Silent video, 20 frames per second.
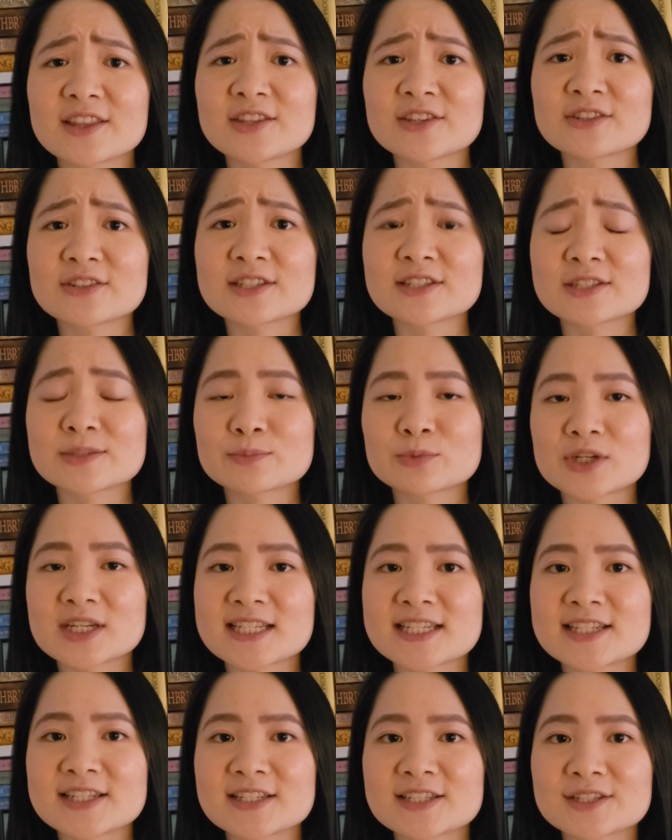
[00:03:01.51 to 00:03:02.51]
there is
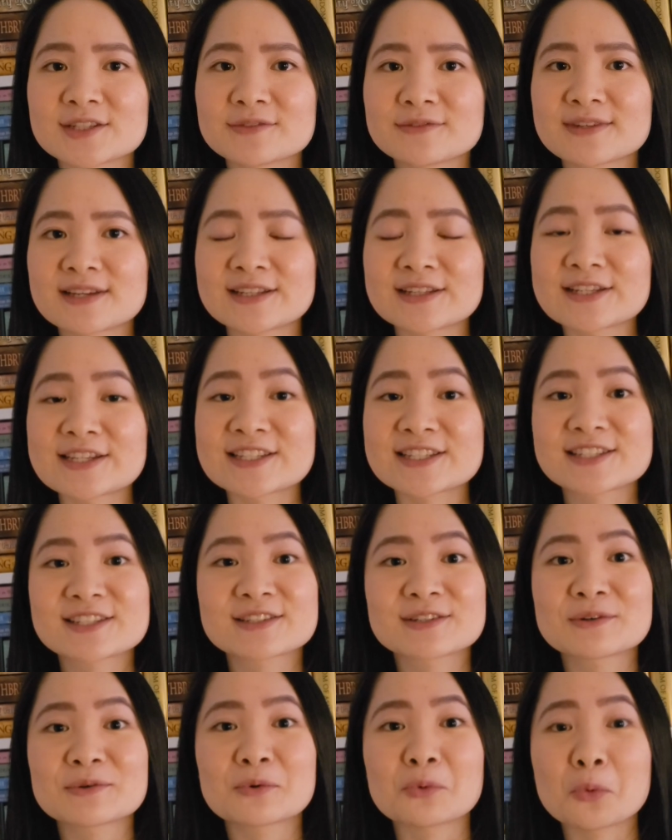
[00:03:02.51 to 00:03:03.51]
presence of at least
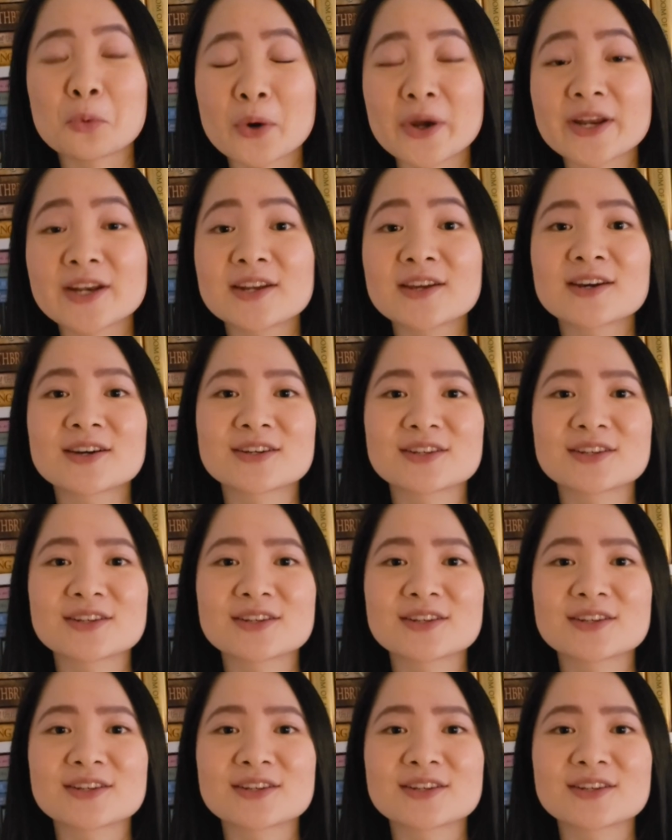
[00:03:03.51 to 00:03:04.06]
one